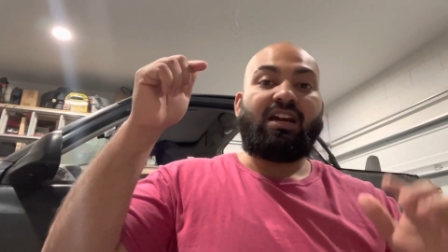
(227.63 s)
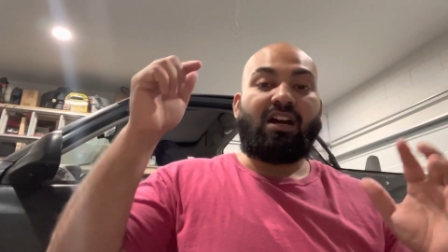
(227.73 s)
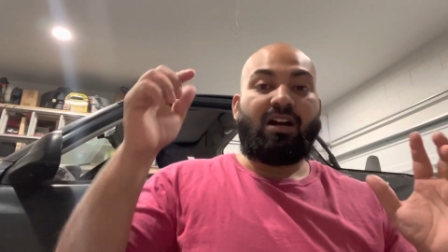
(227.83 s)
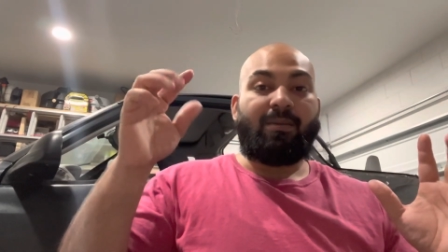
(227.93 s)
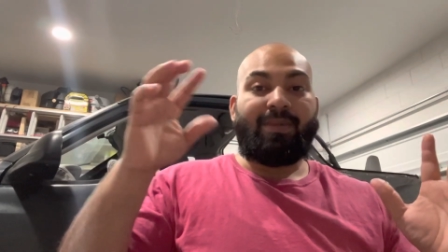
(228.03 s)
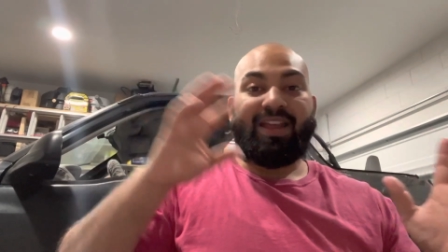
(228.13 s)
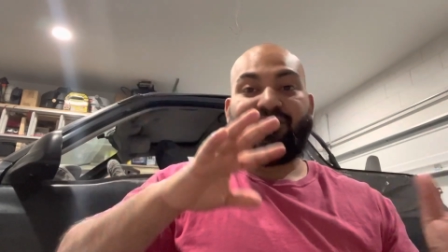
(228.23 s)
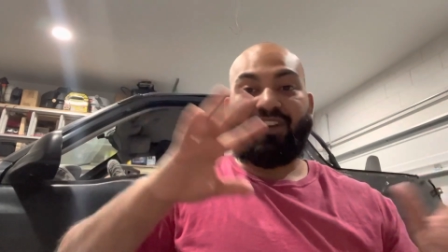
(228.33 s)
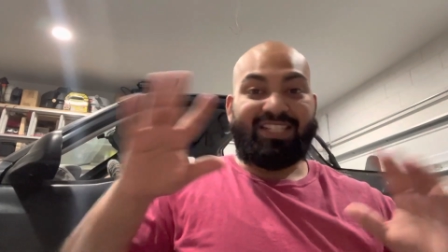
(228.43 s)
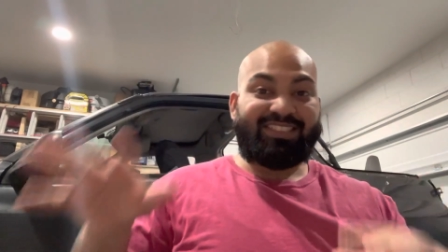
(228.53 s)
um,
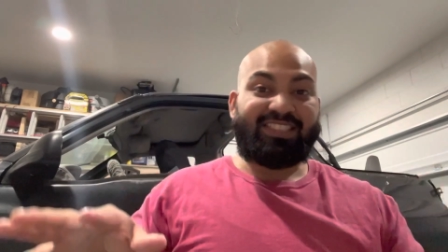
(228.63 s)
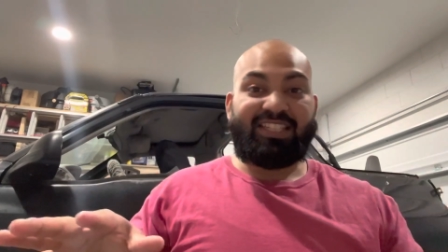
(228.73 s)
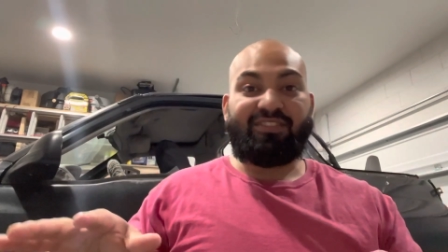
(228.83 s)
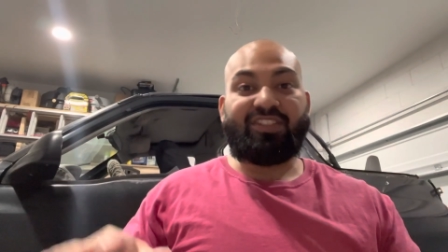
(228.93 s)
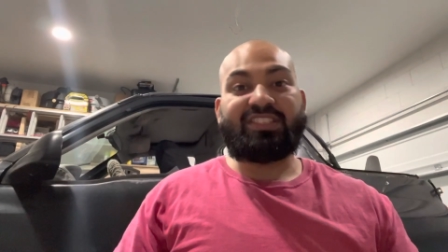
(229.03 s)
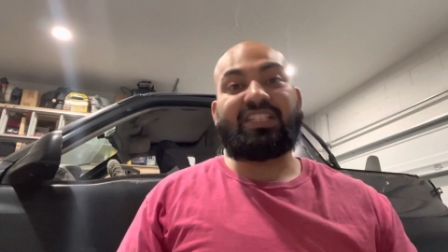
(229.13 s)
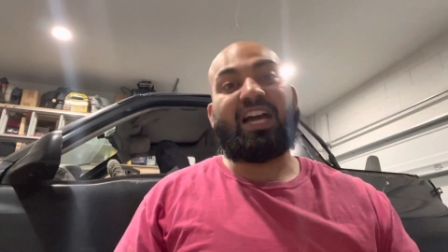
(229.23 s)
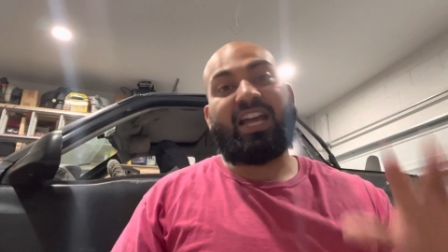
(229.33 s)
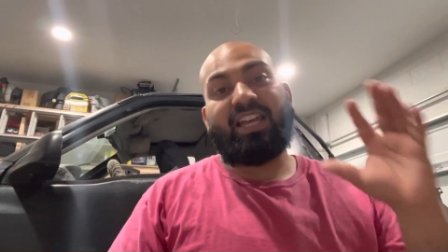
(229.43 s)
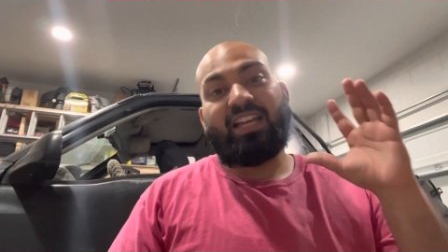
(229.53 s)
advice to give this
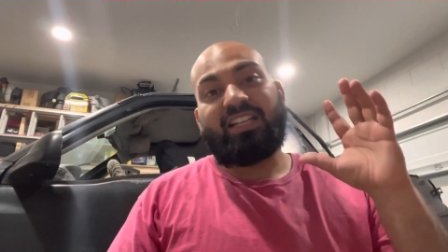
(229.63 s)
guy,